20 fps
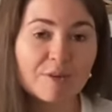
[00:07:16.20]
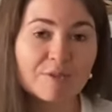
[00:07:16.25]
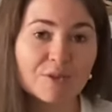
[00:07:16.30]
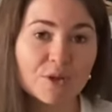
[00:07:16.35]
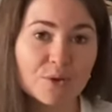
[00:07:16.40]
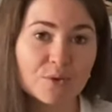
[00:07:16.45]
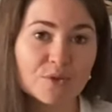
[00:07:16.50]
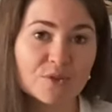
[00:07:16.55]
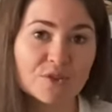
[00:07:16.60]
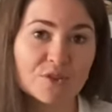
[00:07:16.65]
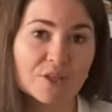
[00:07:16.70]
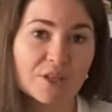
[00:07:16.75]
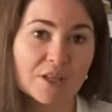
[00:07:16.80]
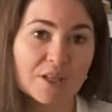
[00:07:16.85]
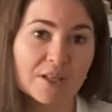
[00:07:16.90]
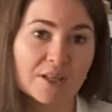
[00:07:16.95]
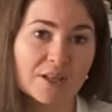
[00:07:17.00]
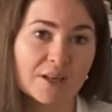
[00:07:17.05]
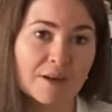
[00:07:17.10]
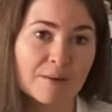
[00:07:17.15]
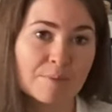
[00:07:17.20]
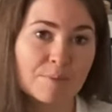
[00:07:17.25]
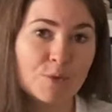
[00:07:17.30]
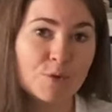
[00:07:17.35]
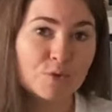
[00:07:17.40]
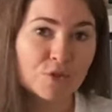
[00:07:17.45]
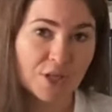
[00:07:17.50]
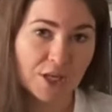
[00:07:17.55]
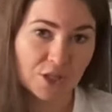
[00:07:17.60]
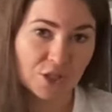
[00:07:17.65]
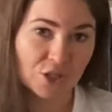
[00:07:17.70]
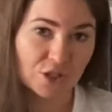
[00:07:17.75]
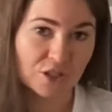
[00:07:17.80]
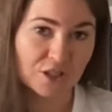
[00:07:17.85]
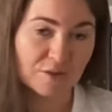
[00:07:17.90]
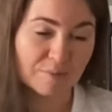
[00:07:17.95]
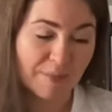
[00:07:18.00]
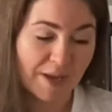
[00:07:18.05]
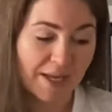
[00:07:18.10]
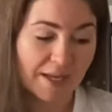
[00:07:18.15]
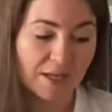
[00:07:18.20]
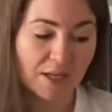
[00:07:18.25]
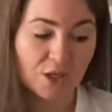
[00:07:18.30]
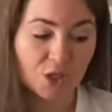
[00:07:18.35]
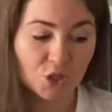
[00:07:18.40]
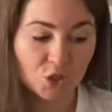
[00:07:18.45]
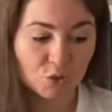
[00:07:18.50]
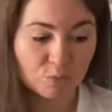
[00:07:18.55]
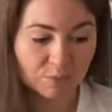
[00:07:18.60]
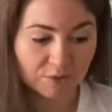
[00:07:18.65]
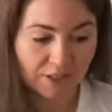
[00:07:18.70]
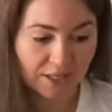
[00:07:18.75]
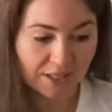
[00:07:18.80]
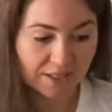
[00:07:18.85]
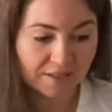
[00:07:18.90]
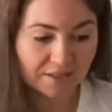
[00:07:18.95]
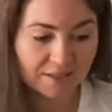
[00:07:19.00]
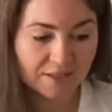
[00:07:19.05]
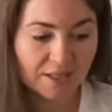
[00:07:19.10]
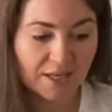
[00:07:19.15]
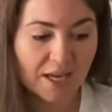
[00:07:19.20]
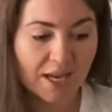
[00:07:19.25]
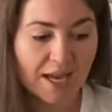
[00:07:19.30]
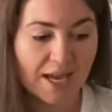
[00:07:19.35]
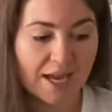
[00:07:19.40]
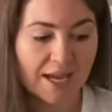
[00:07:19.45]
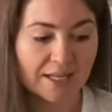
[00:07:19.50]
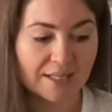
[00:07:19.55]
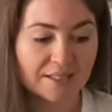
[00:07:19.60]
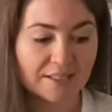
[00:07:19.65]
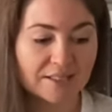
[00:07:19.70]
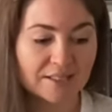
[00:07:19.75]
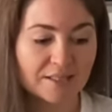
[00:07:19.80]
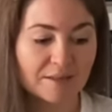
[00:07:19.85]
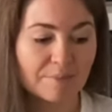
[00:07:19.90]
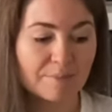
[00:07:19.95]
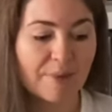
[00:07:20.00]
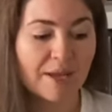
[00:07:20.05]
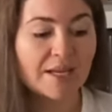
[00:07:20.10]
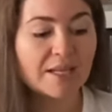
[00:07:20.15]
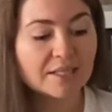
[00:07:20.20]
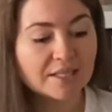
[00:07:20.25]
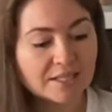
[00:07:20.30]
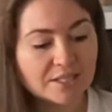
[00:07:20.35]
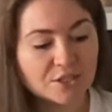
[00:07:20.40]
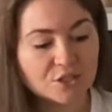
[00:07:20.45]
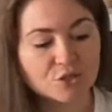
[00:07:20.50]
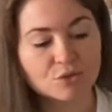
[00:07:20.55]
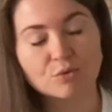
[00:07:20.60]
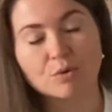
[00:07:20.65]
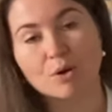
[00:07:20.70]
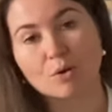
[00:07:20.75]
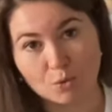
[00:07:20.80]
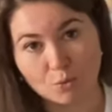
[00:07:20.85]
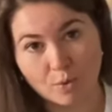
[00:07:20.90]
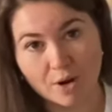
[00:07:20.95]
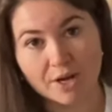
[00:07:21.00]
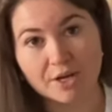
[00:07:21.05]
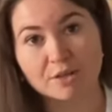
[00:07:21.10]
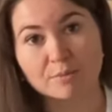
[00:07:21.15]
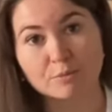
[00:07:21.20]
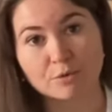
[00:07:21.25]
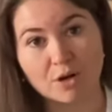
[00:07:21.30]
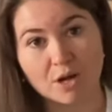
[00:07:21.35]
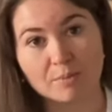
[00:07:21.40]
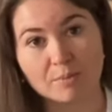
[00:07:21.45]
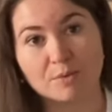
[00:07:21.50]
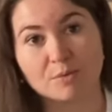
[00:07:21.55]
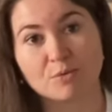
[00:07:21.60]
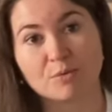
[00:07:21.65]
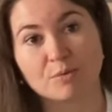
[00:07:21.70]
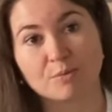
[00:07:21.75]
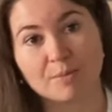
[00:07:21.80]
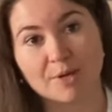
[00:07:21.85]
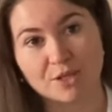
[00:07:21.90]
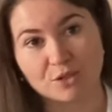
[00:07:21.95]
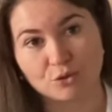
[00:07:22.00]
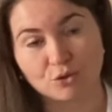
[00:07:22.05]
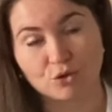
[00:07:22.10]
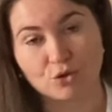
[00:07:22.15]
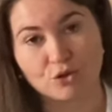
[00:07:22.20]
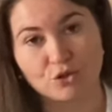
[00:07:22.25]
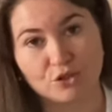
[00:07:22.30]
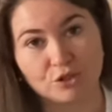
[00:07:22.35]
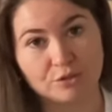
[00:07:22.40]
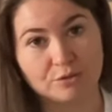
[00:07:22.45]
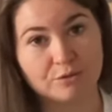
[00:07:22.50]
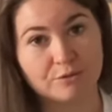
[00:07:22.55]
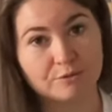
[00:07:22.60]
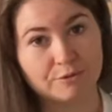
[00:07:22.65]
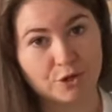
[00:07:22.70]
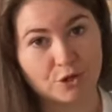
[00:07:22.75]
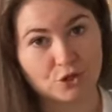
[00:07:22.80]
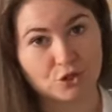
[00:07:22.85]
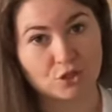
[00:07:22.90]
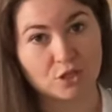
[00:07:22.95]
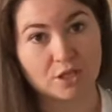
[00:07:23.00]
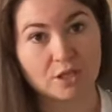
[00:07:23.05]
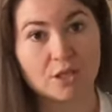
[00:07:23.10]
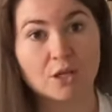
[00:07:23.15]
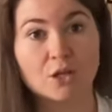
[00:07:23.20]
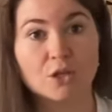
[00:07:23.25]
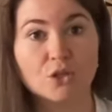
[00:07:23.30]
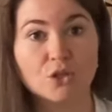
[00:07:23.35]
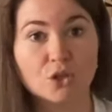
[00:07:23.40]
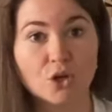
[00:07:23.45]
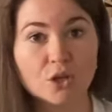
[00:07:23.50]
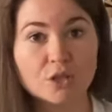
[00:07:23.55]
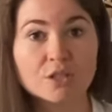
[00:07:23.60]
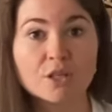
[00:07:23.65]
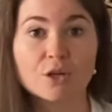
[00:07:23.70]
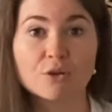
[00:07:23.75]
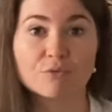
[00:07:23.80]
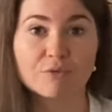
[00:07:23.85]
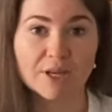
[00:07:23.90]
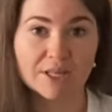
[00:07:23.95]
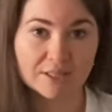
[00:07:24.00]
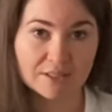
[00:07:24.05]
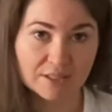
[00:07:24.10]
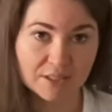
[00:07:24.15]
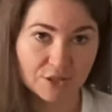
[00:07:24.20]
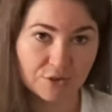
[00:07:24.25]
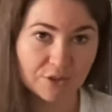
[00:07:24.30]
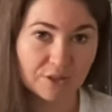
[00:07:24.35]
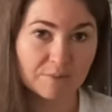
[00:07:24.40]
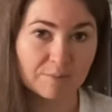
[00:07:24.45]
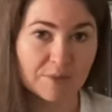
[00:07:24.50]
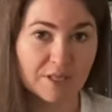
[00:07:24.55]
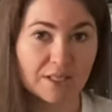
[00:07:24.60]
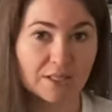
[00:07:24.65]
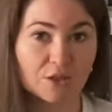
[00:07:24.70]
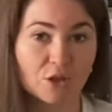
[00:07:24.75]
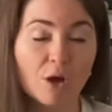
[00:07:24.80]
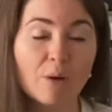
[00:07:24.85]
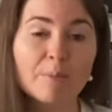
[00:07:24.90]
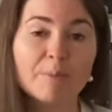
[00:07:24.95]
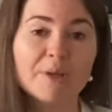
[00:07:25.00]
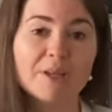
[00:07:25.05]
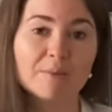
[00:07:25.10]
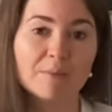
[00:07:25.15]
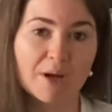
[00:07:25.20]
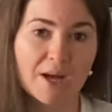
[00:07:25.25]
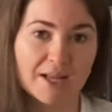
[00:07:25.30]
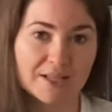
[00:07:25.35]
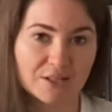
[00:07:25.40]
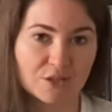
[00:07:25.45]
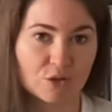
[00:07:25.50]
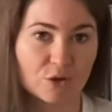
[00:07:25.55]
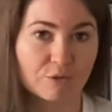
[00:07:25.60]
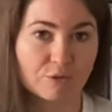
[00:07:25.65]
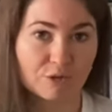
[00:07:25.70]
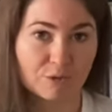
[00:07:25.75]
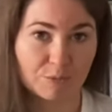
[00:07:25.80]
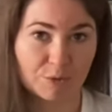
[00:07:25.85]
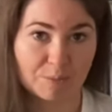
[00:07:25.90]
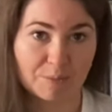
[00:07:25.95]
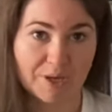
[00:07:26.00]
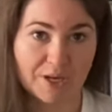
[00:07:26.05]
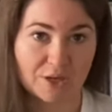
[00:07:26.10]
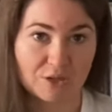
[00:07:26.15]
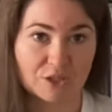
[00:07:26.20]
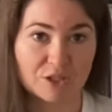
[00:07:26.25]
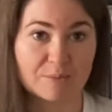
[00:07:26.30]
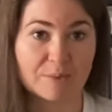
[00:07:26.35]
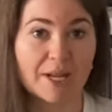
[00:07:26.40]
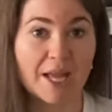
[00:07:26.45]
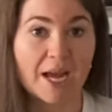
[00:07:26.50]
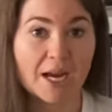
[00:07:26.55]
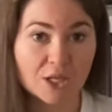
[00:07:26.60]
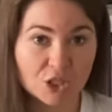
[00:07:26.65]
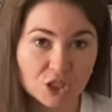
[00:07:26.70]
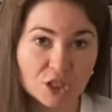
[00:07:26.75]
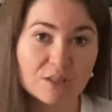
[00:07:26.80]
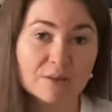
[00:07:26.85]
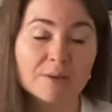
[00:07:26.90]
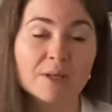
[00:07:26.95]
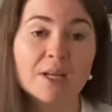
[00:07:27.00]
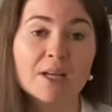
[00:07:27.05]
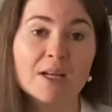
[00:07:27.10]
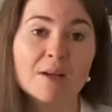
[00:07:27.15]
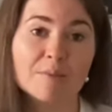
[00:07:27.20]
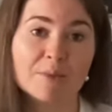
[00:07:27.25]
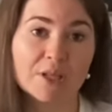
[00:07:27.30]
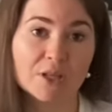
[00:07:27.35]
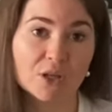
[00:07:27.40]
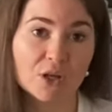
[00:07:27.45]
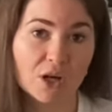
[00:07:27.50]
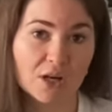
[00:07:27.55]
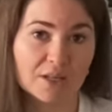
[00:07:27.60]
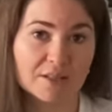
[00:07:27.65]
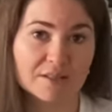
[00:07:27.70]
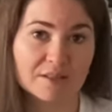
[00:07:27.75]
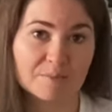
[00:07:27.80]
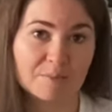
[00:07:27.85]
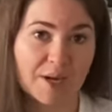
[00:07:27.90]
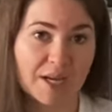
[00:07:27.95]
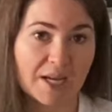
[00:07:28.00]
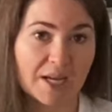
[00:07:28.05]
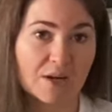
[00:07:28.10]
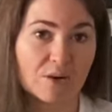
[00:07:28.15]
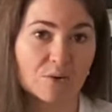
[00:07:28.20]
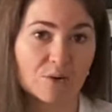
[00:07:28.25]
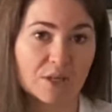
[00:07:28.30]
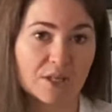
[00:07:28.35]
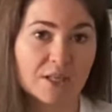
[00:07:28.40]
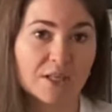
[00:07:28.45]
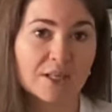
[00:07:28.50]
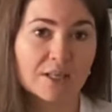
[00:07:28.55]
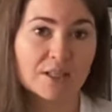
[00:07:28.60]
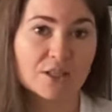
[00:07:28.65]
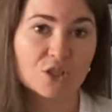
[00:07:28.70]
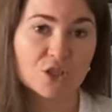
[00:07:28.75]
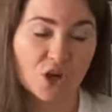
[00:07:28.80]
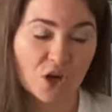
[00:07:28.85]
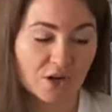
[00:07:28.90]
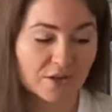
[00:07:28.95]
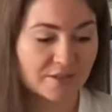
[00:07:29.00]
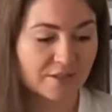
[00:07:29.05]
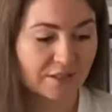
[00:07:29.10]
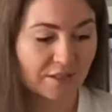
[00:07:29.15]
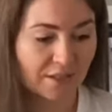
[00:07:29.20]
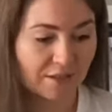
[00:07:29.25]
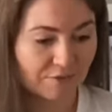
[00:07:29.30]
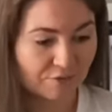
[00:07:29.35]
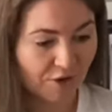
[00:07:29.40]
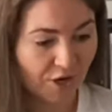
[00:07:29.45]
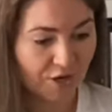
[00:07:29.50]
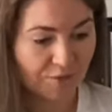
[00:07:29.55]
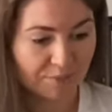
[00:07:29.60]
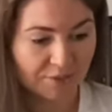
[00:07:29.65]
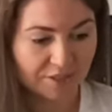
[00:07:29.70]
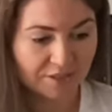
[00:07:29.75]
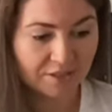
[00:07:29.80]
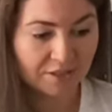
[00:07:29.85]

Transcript: of those mutations may accumulate and may lead to acquired problems with mitochondrial functioning. Not hereditary, meaning not being passed on from your parents, but actually being caused by our toxic environment.